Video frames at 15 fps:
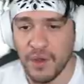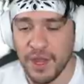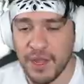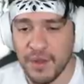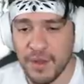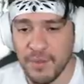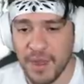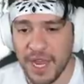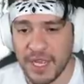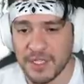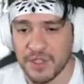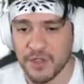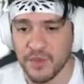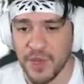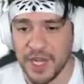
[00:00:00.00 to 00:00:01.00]
Okay, my
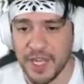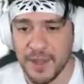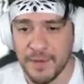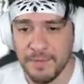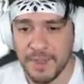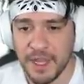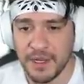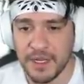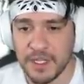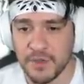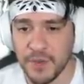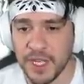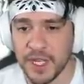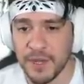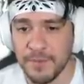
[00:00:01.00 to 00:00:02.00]
hands are sweaty.
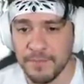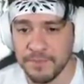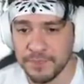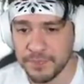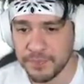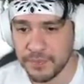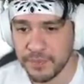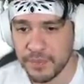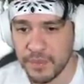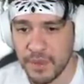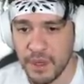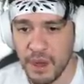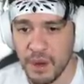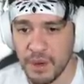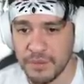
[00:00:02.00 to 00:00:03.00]
Knees weak.
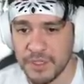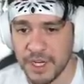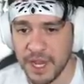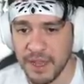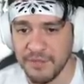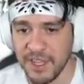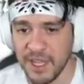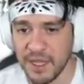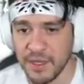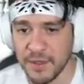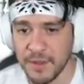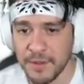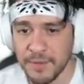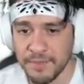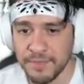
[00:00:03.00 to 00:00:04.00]
Arms are heavy.
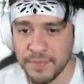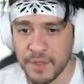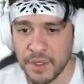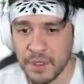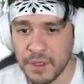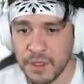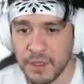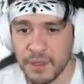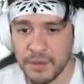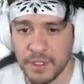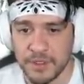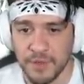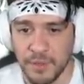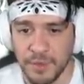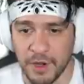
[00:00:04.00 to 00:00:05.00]
Yep.
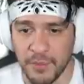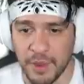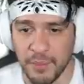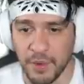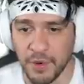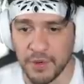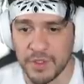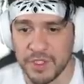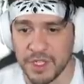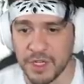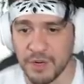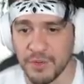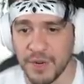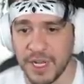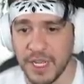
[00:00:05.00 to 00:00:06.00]
There's vomit on my pogo stick
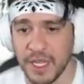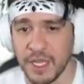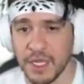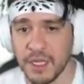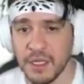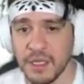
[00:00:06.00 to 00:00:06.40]
already.